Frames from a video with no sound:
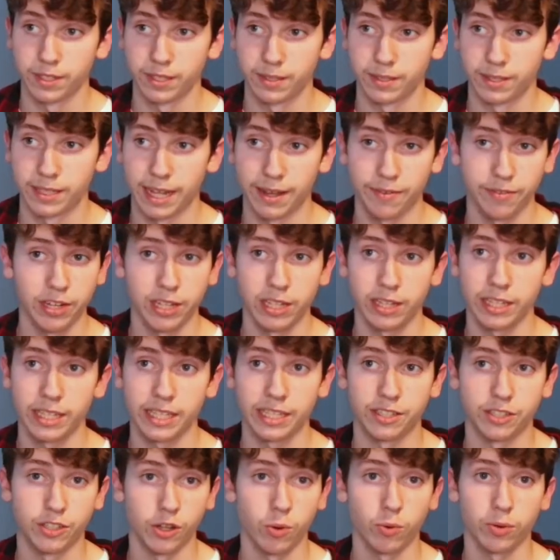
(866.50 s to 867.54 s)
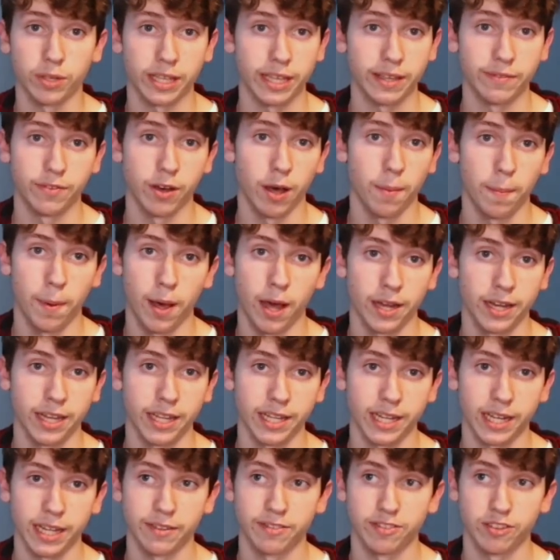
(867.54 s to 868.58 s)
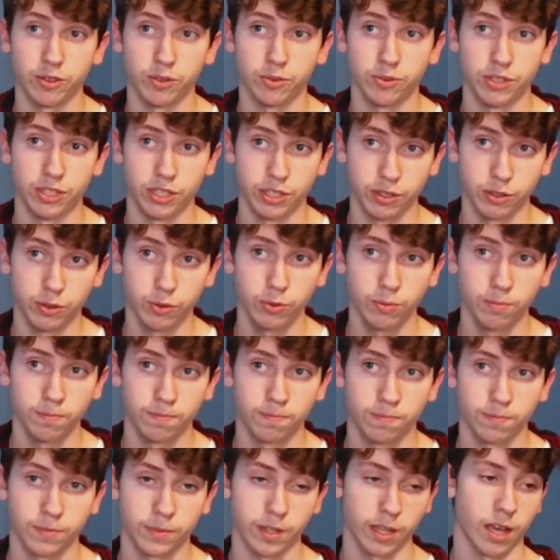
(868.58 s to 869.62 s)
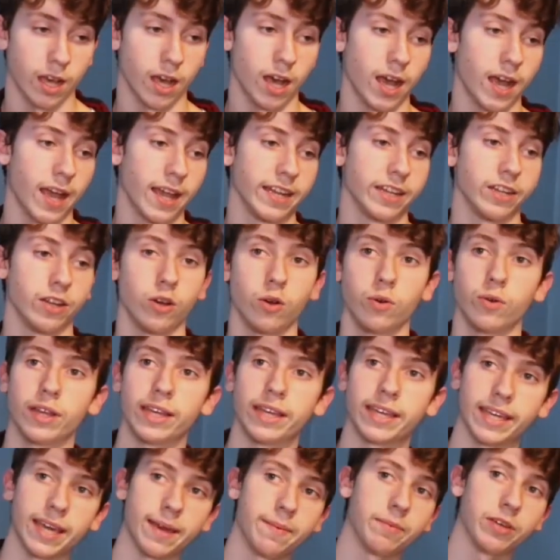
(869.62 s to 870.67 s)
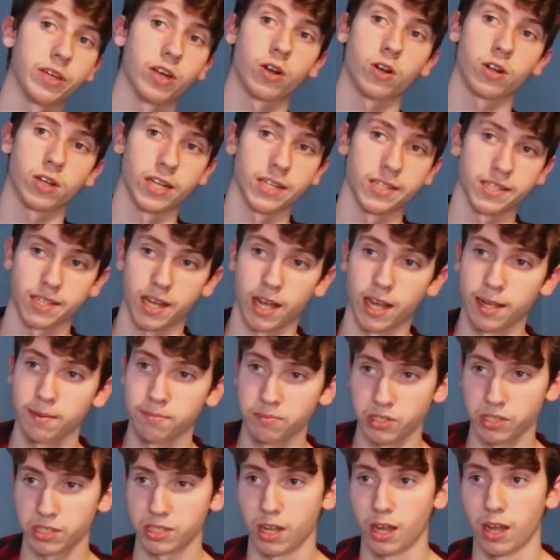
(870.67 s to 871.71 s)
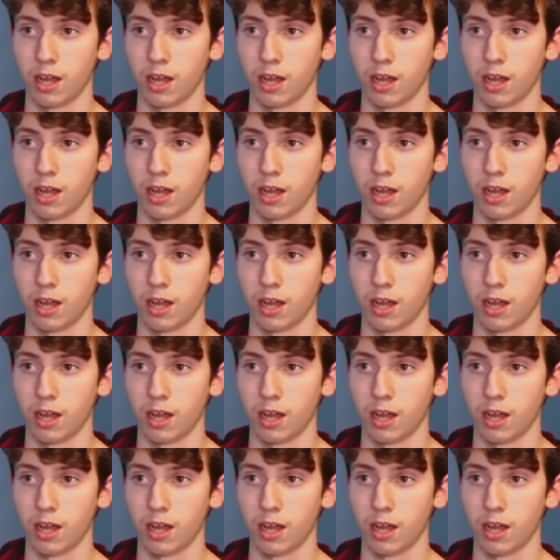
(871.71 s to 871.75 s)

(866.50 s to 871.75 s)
Definitely don't give up on it if you do. I know it can be hard at times.